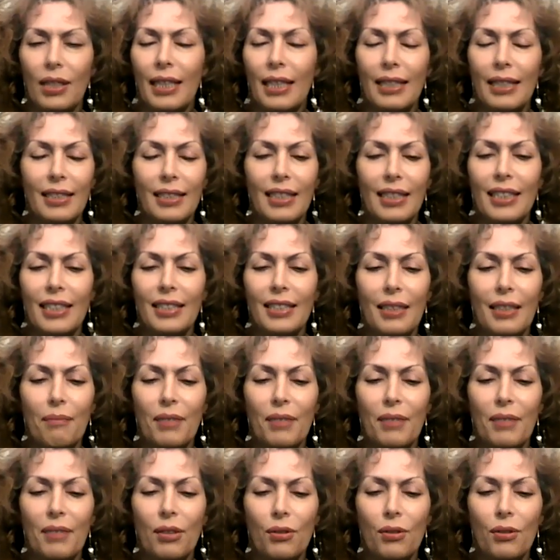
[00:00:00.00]
see
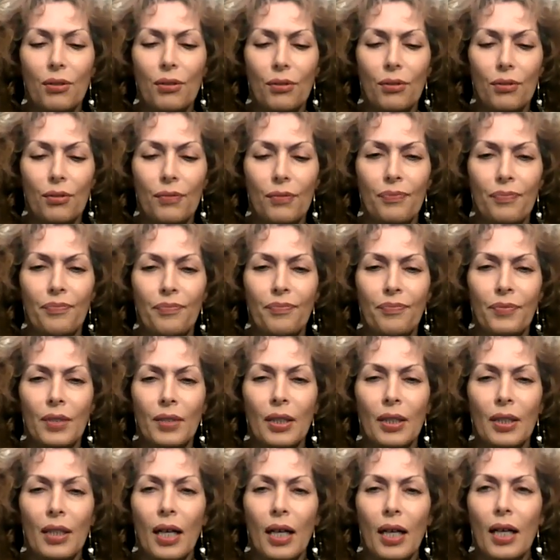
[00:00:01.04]
something new,
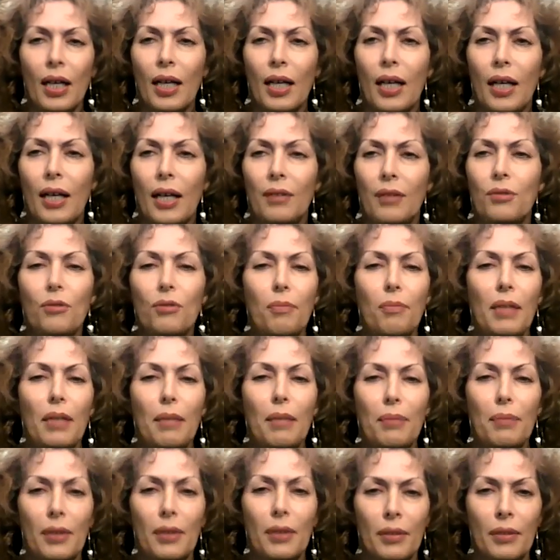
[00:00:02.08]
new
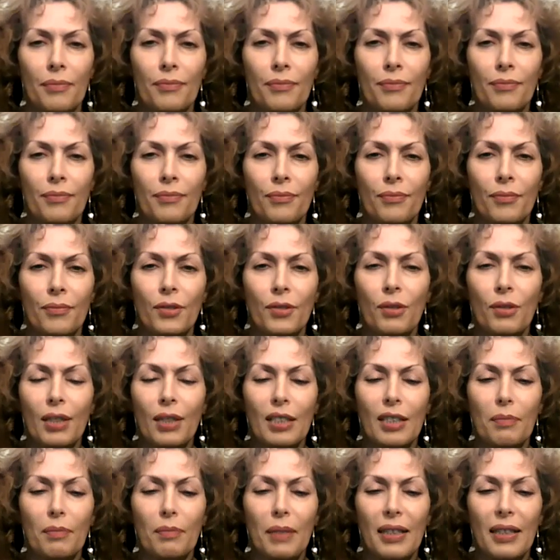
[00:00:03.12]
people, new
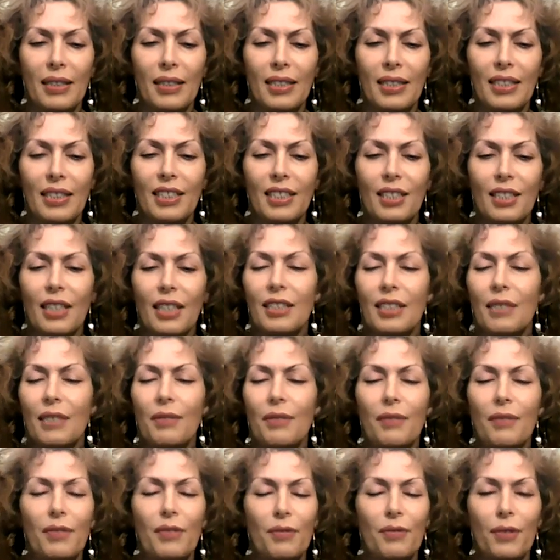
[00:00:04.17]
experiences, even
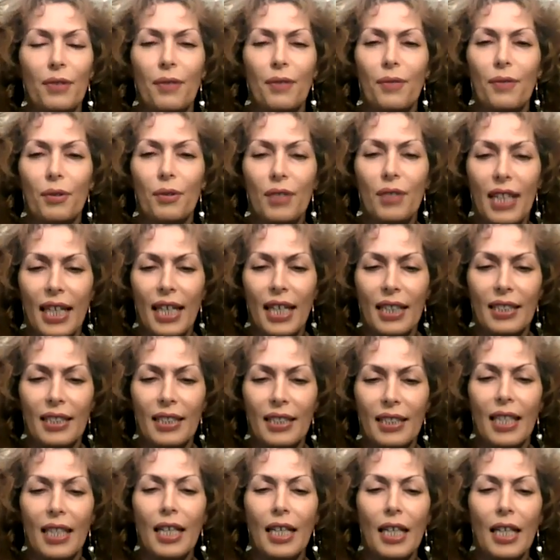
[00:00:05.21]
if it's for a few days.
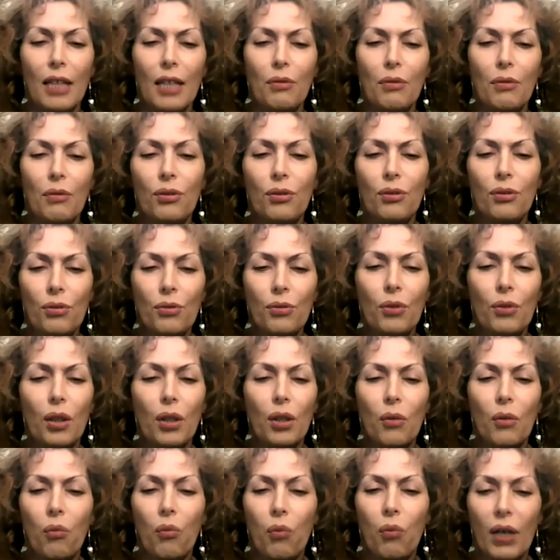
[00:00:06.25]
It would do you
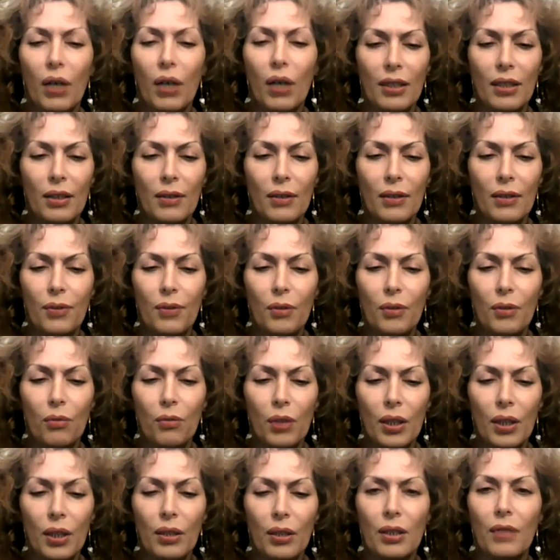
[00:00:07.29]
a wonderful world